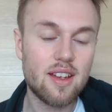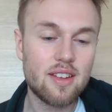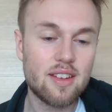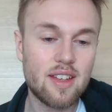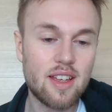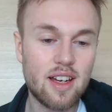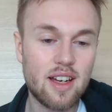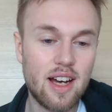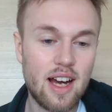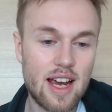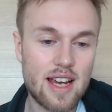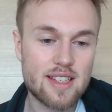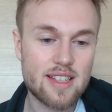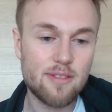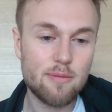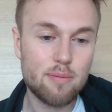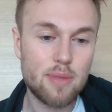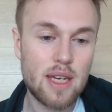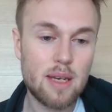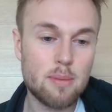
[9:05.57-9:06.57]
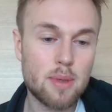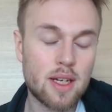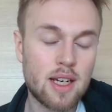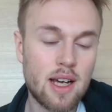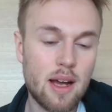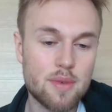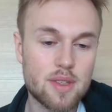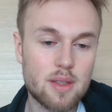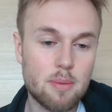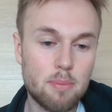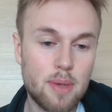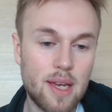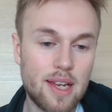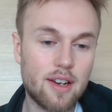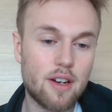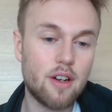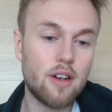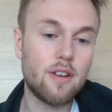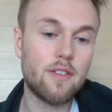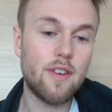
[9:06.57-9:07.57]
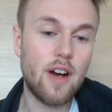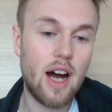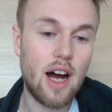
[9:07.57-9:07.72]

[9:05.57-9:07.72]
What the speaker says: The ISFP becomes the pillar of